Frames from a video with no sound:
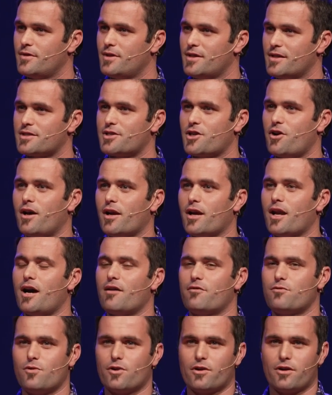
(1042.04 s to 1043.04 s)
See, I
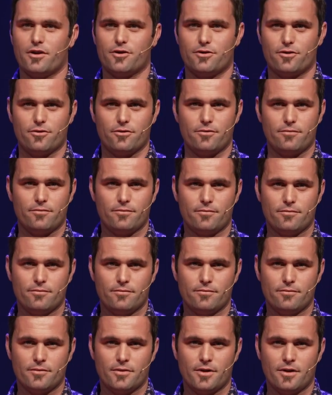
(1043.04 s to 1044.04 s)
love what I do.
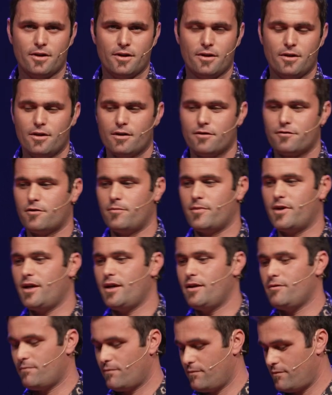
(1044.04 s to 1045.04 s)
For
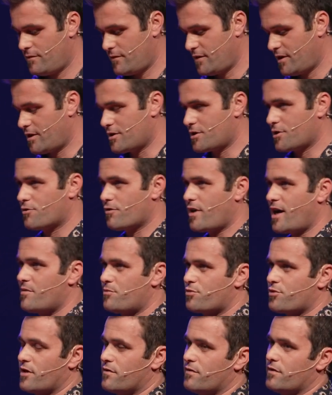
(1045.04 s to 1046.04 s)
me, it is a great
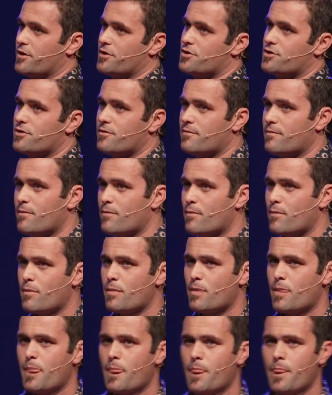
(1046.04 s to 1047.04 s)
privilege.
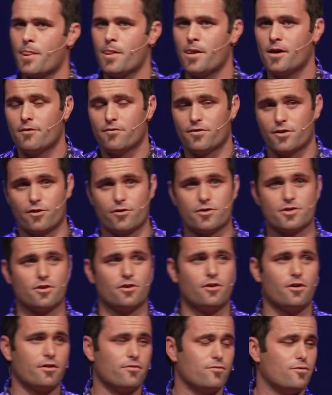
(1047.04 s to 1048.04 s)
There is a
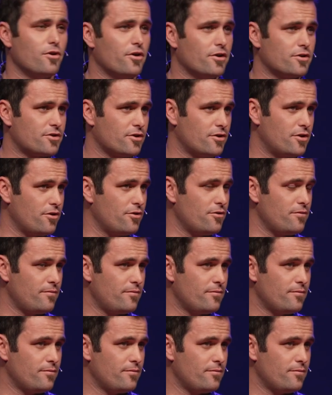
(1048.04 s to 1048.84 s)
lot of work to do.